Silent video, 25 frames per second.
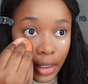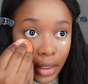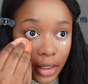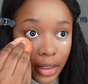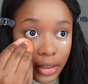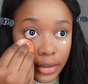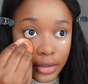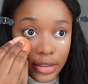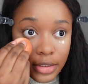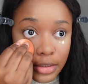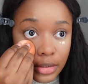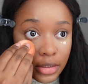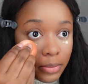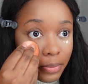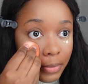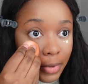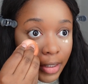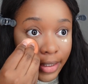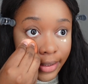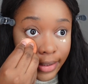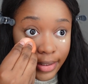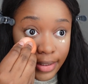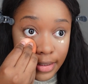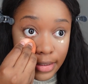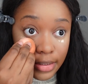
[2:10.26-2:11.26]
It just
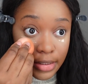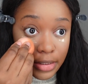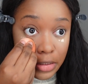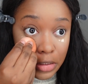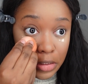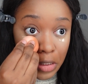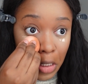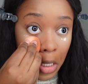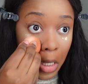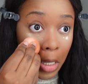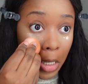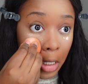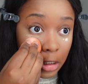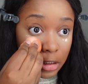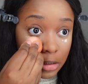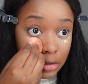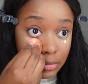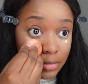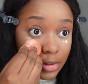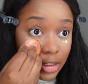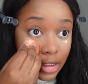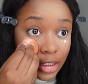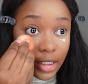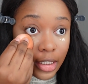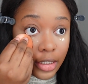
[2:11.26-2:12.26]
depends.
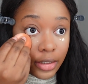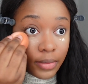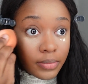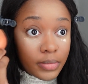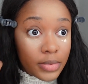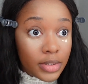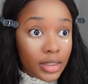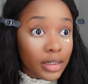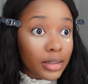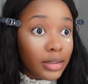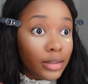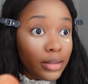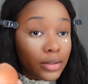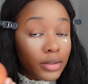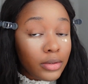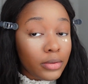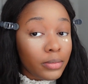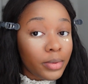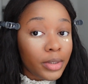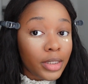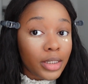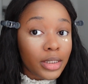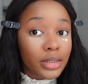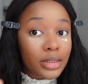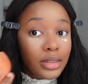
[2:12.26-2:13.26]
Sometimes a little
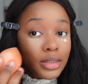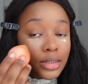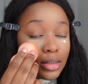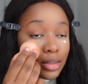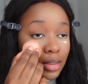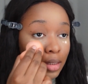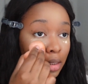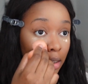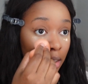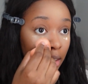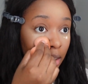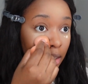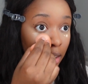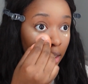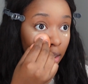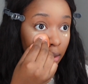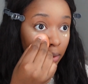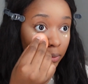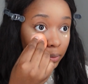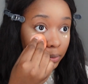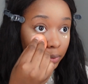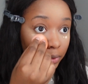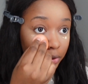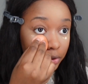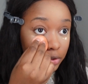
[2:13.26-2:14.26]
bit
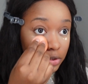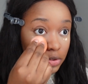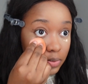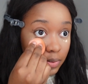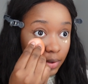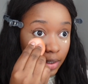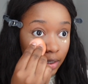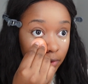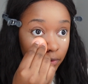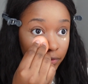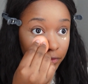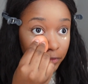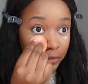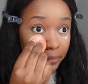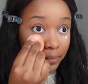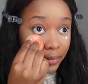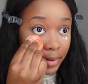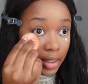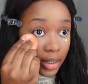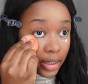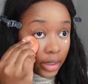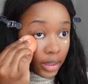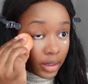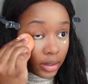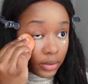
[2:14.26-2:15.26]
works well for
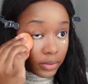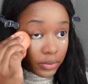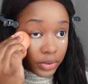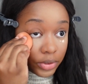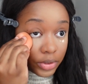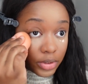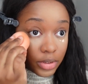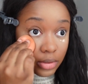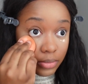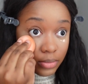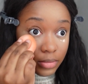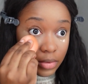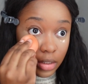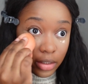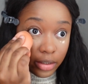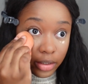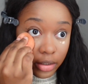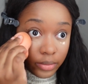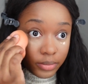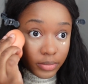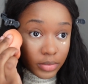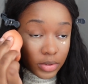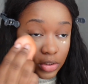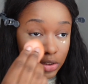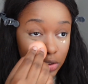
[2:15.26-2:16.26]
me, or
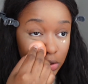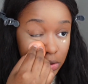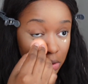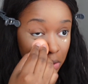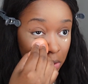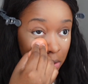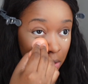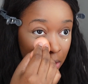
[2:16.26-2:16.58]
sometimes